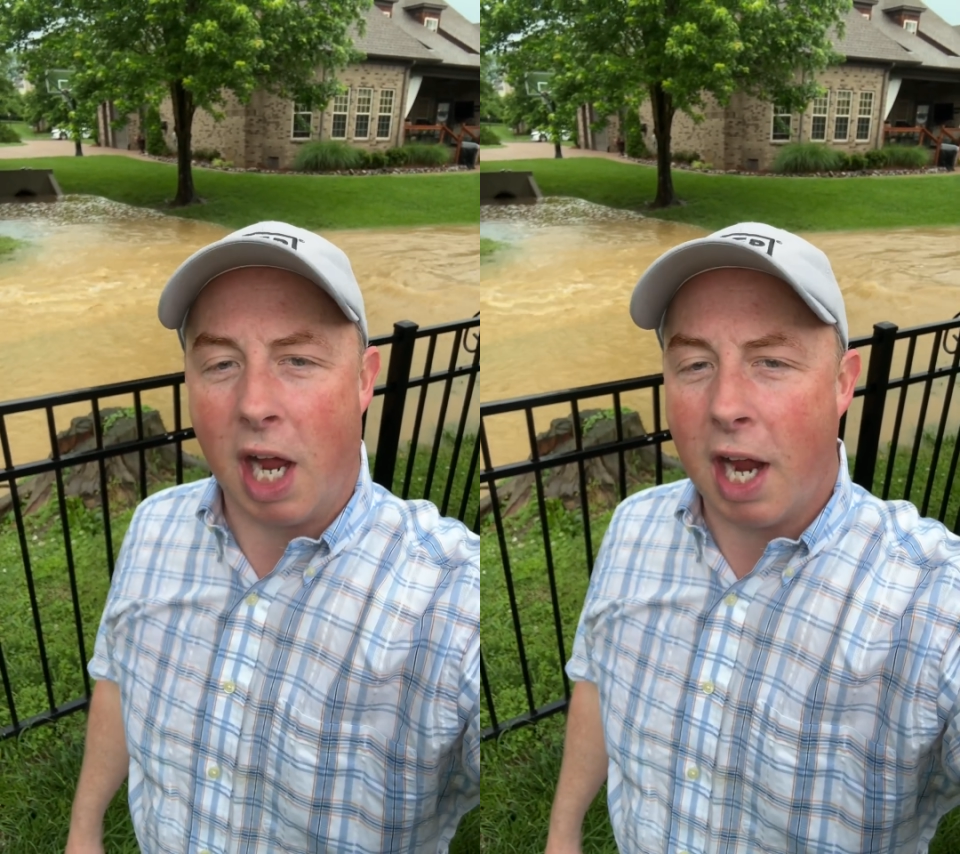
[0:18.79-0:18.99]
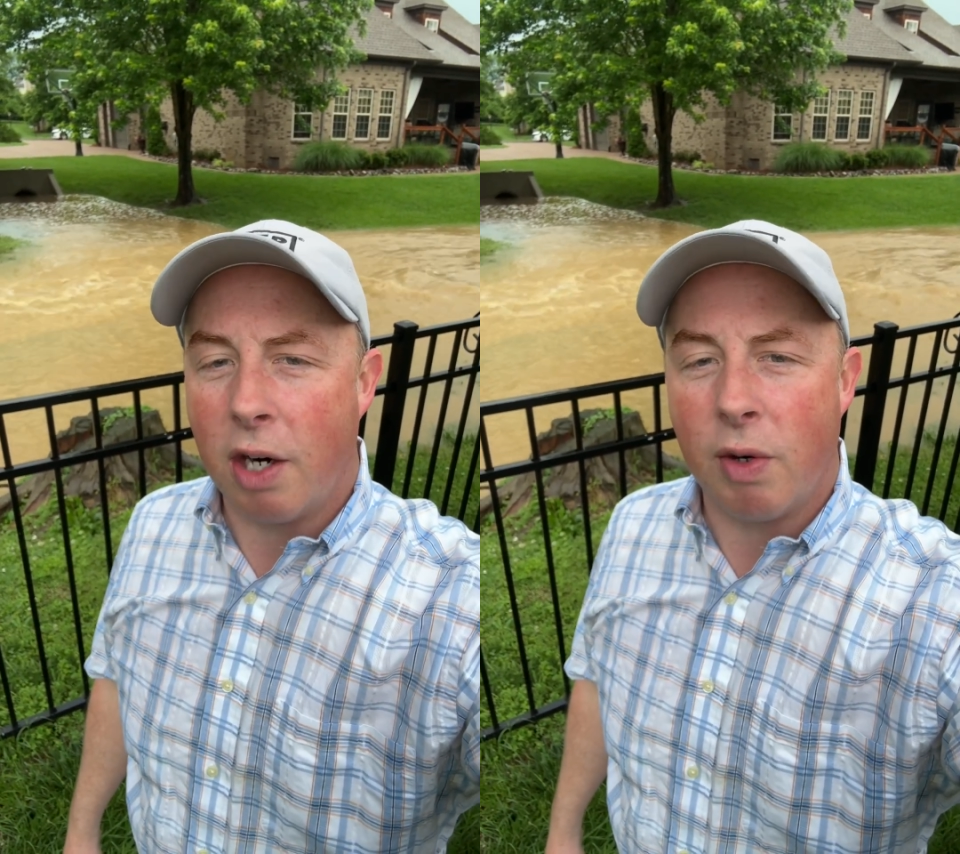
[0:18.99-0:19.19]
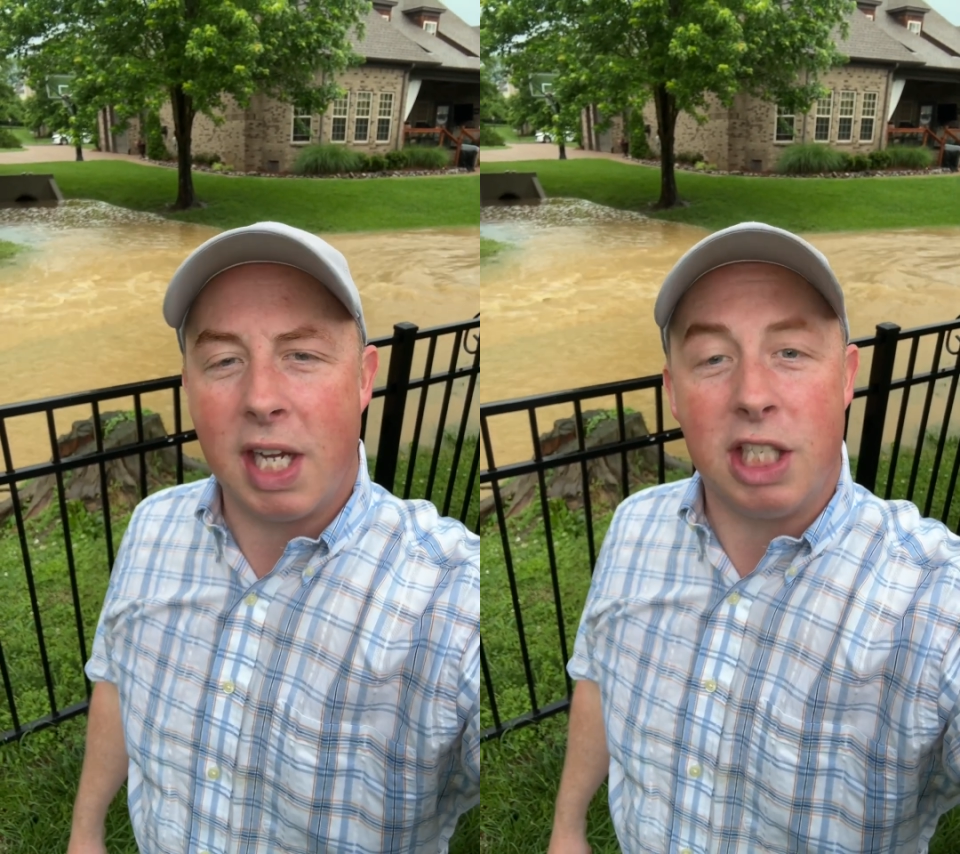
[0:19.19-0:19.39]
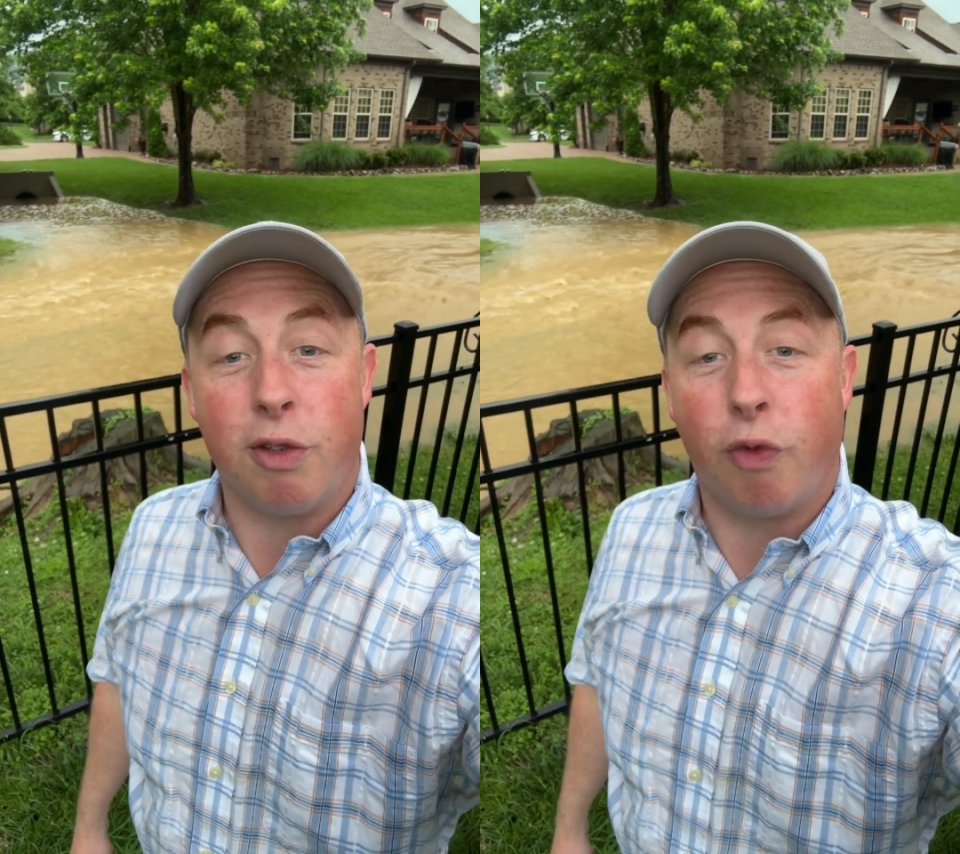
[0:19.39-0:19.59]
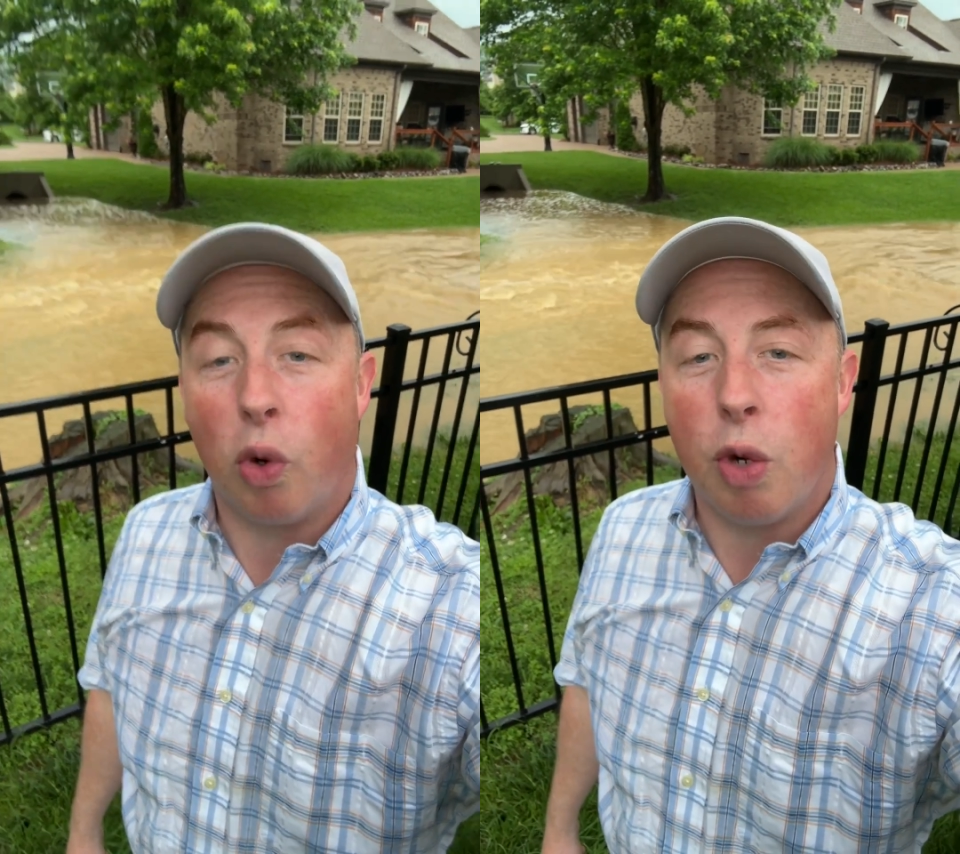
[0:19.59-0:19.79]
IRAs,
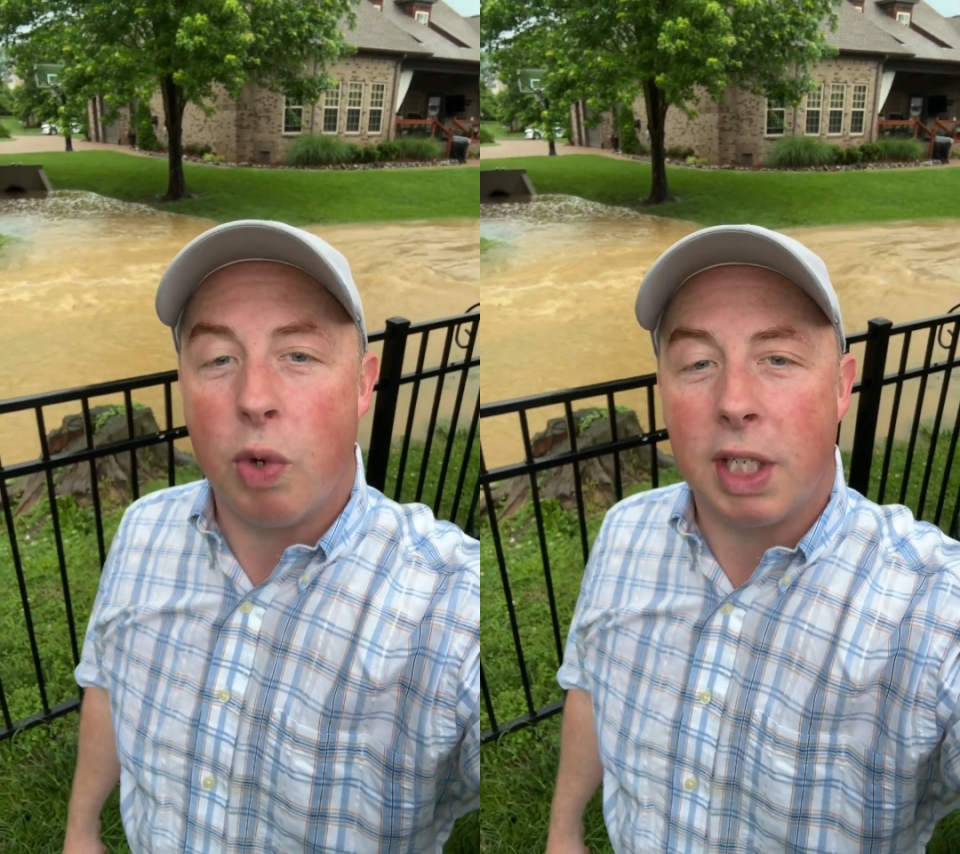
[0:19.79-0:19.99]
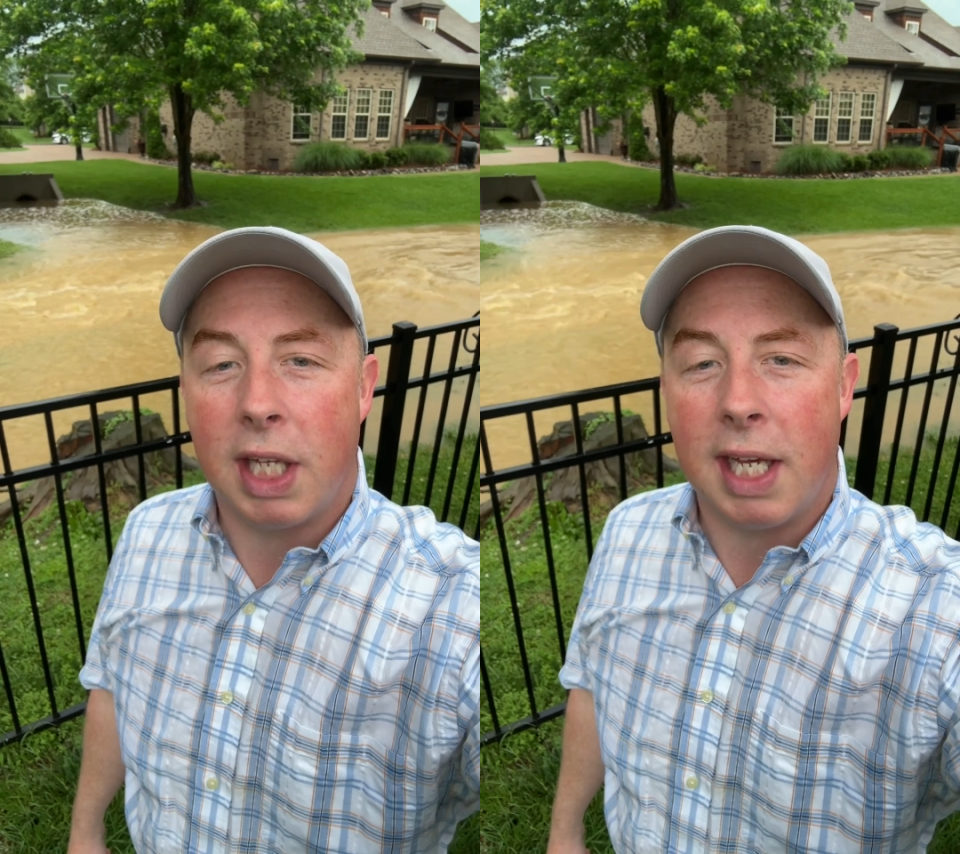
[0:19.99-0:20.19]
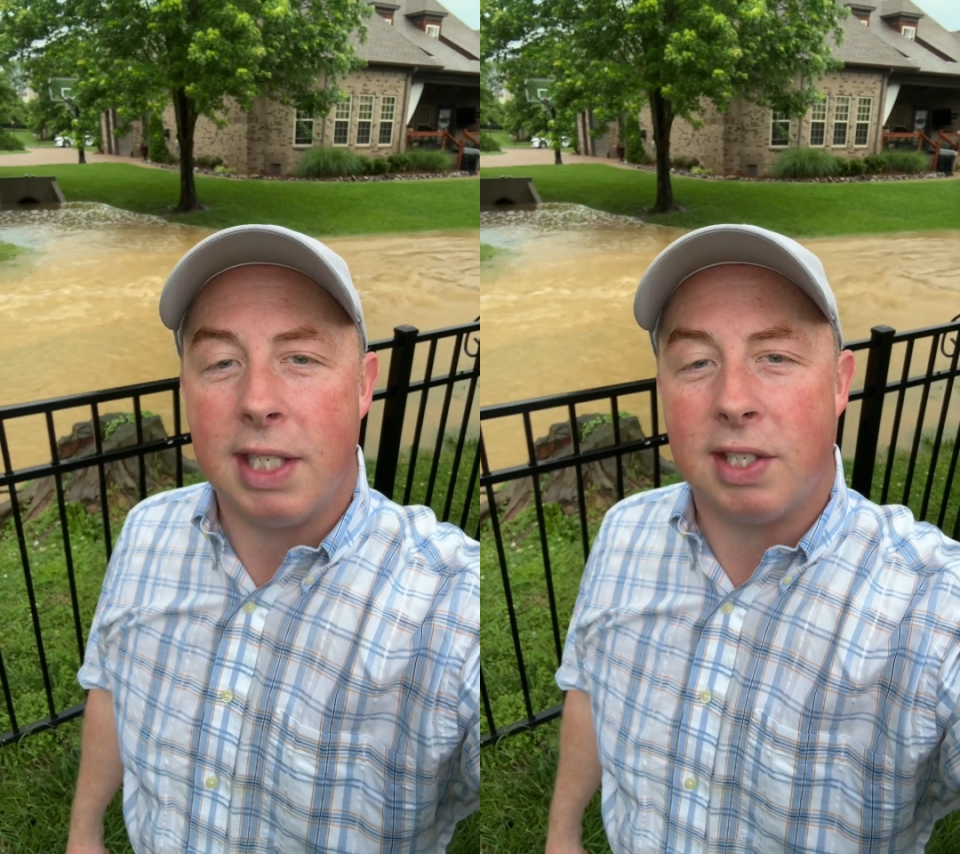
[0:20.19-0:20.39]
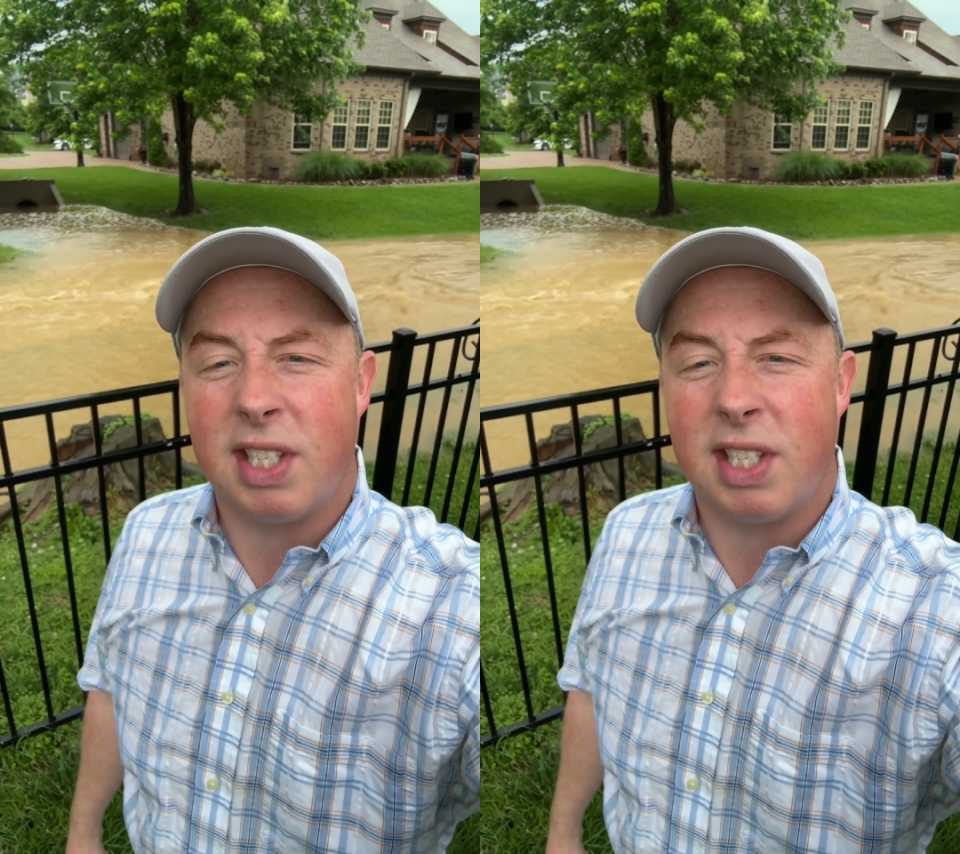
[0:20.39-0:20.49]
401ks,